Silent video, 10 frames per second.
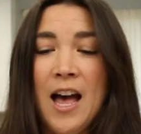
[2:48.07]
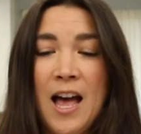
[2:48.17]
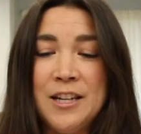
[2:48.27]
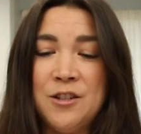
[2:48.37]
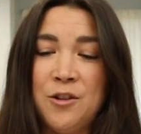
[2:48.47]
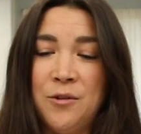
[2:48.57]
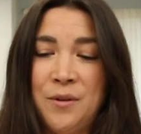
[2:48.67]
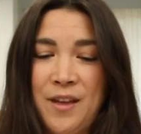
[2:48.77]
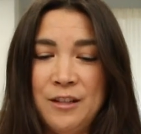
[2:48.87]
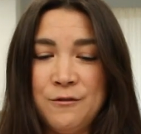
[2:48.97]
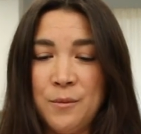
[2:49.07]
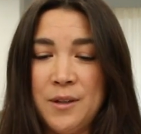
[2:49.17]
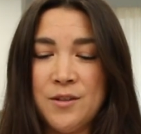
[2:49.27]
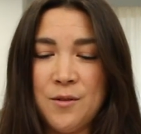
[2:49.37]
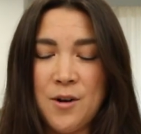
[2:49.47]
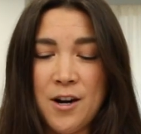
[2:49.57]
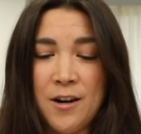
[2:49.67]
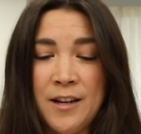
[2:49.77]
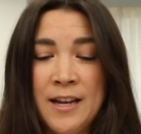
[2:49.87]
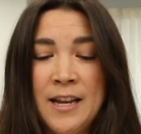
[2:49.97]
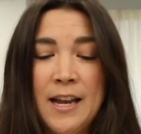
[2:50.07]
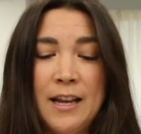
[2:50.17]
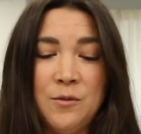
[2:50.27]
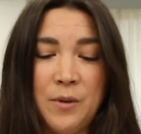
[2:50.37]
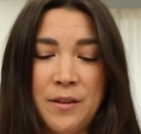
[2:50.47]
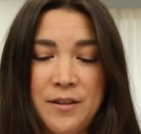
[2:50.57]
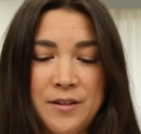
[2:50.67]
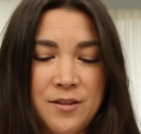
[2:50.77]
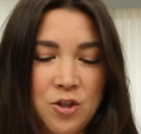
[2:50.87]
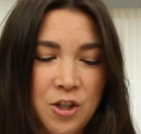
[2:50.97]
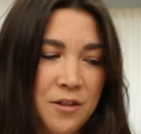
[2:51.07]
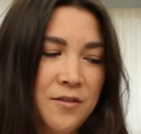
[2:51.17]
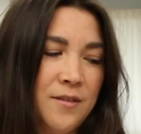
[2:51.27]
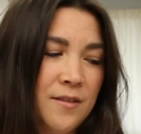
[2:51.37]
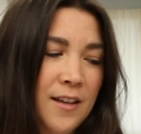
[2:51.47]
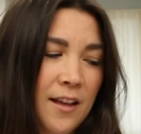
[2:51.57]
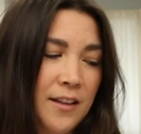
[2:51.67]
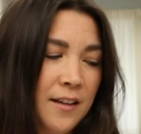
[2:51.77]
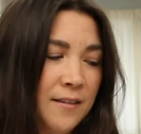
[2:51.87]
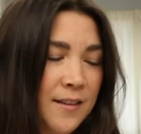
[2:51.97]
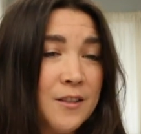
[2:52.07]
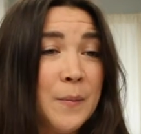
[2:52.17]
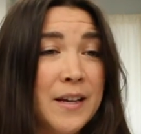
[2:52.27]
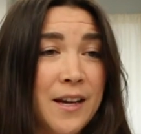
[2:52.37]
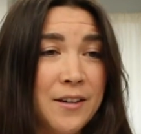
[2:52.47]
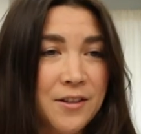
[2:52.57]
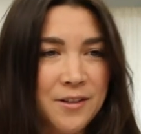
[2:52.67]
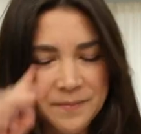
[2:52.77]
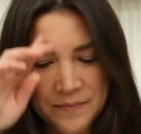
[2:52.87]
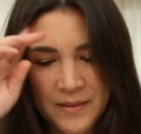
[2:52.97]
I do. Thanks for working so hard and with us. Cheers, Kelly. That's my editor.